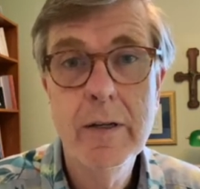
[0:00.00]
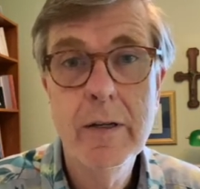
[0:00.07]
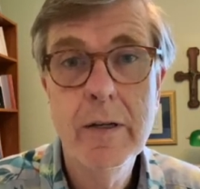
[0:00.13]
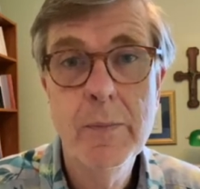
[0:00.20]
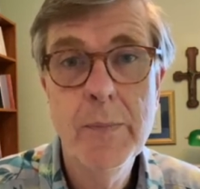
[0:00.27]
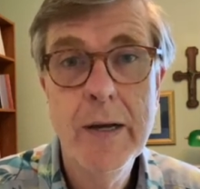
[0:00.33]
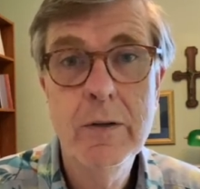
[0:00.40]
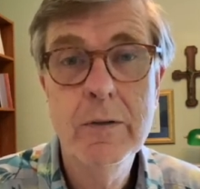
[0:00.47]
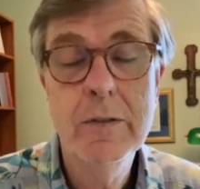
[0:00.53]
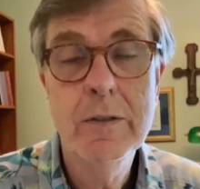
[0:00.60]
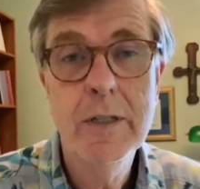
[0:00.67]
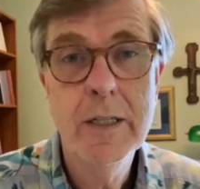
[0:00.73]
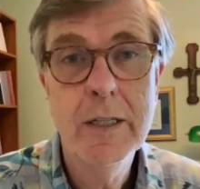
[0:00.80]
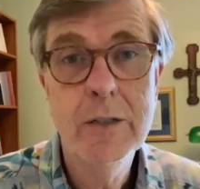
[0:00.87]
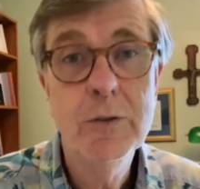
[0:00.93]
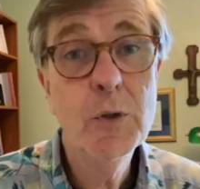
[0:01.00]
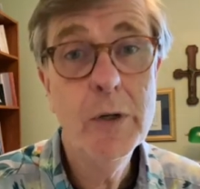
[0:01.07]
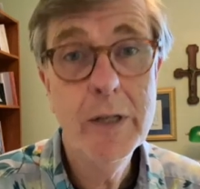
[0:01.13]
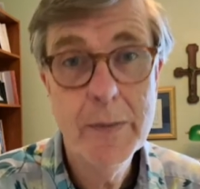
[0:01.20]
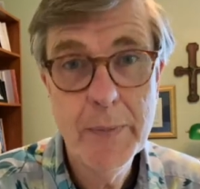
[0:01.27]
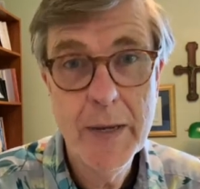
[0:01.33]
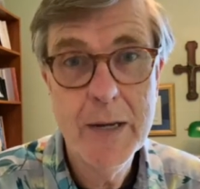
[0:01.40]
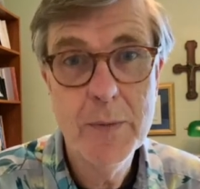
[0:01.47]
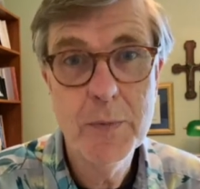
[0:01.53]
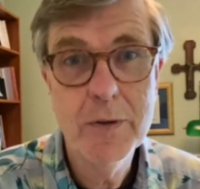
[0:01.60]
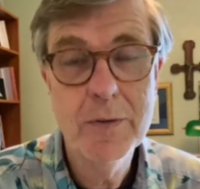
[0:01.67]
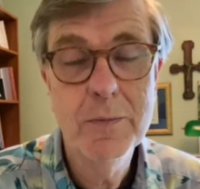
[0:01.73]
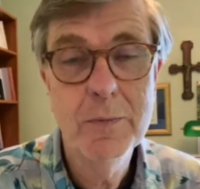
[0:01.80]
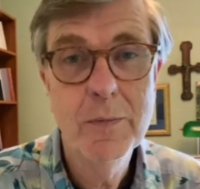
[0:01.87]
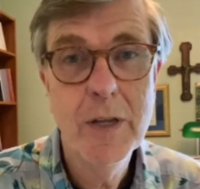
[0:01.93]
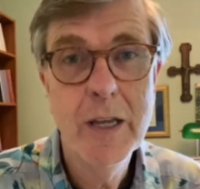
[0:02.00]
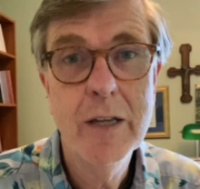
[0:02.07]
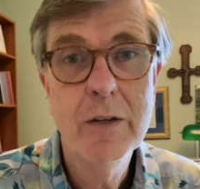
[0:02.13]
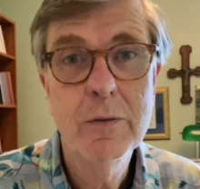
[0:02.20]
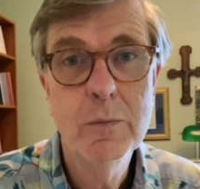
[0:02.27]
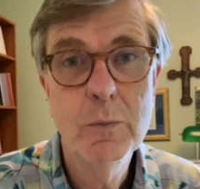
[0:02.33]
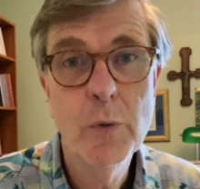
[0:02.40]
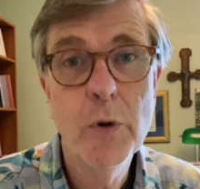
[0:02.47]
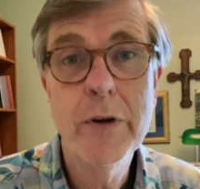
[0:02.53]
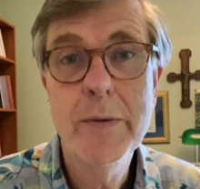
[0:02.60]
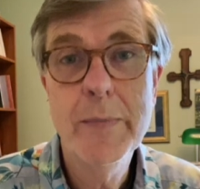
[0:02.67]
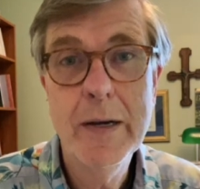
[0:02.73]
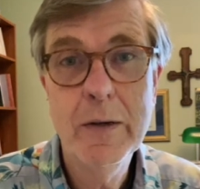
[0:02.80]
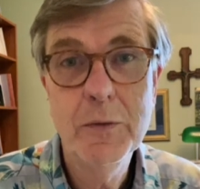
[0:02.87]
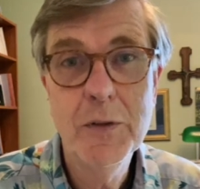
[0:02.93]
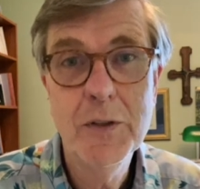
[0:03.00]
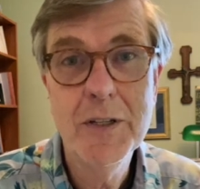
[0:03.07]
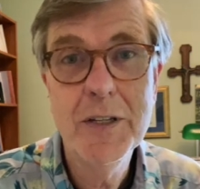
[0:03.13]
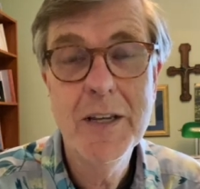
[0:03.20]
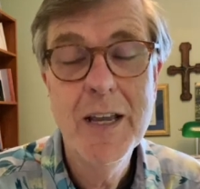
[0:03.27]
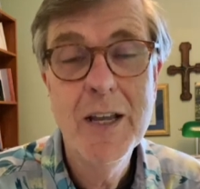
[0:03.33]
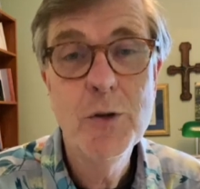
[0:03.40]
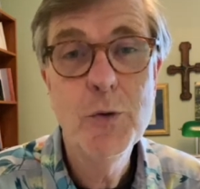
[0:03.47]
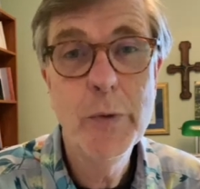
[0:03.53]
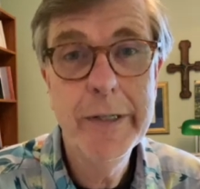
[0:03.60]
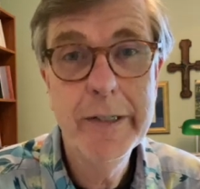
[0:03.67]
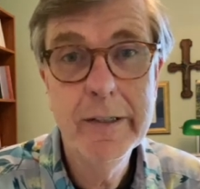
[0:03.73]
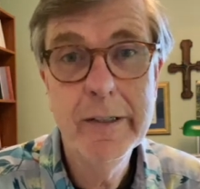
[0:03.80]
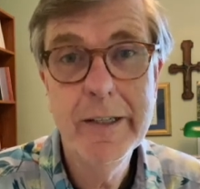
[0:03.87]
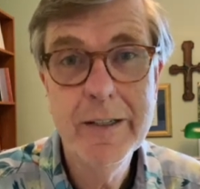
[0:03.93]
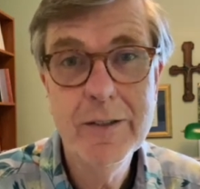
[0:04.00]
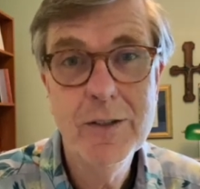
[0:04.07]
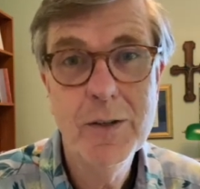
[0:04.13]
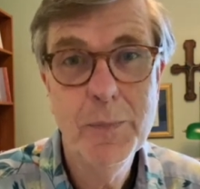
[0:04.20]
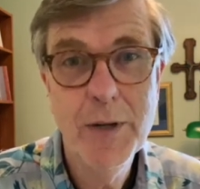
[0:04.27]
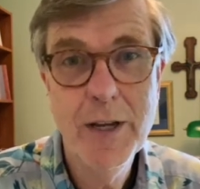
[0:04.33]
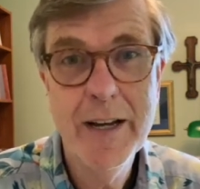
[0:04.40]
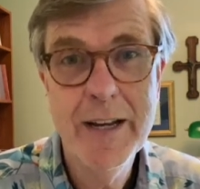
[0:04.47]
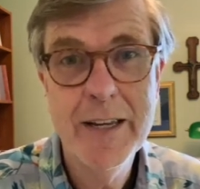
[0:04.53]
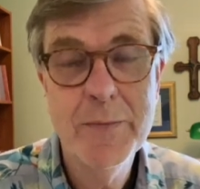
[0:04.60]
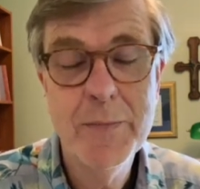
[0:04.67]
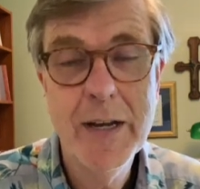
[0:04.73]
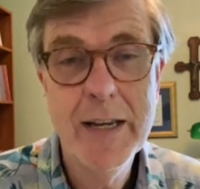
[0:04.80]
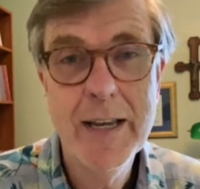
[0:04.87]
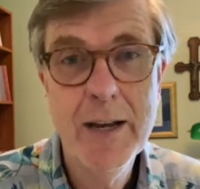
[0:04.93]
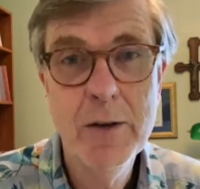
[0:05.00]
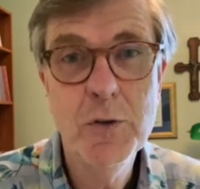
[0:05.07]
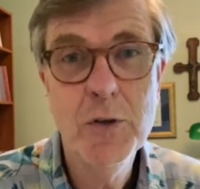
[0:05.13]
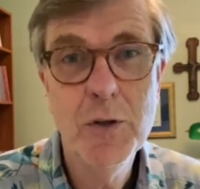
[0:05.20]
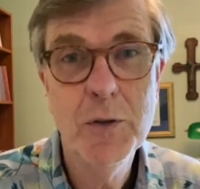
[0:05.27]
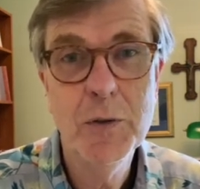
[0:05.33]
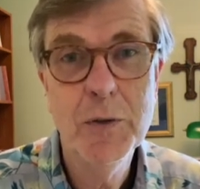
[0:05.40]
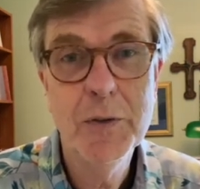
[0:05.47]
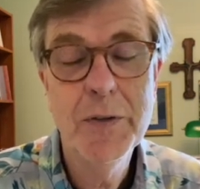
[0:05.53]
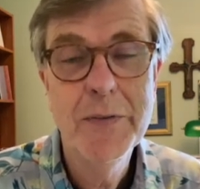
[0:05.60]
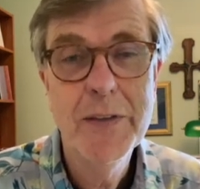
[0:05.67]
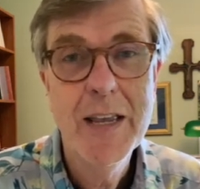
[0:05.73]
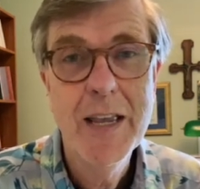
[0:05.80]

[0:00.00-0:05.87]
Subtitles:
about toilet paper and worried about the dwindling supply in my household.